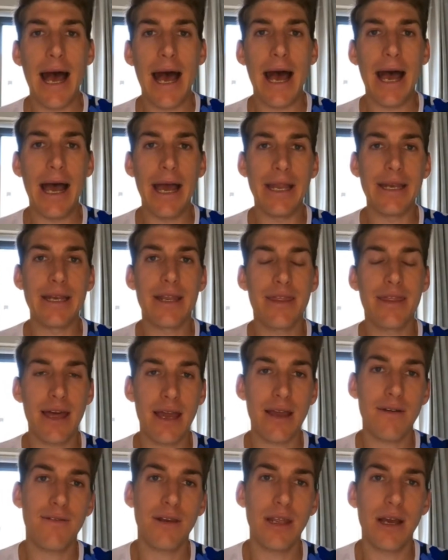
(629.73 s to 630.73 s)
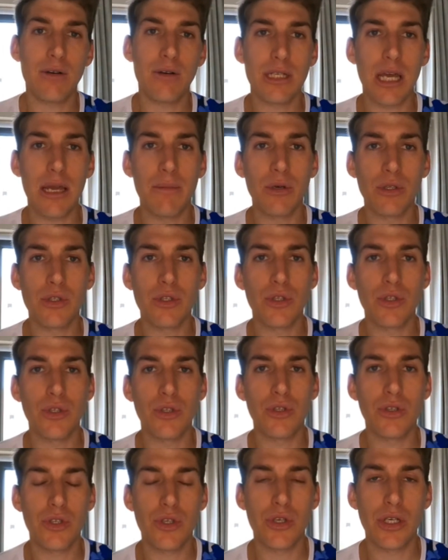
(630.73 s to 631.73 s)
And thankfully, I was able
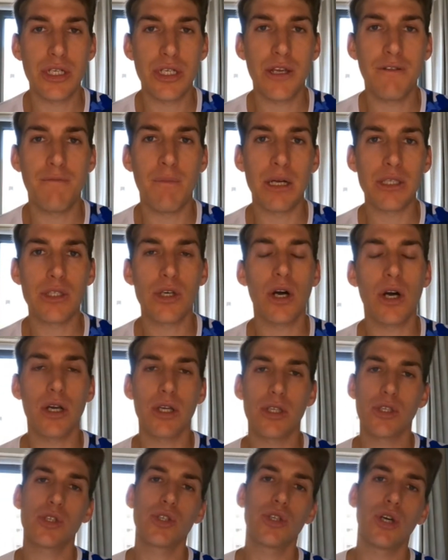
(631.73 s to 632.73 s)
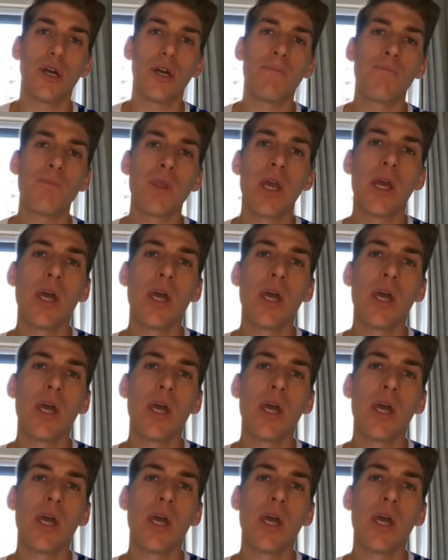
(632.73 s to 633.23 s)
to achieve my target. So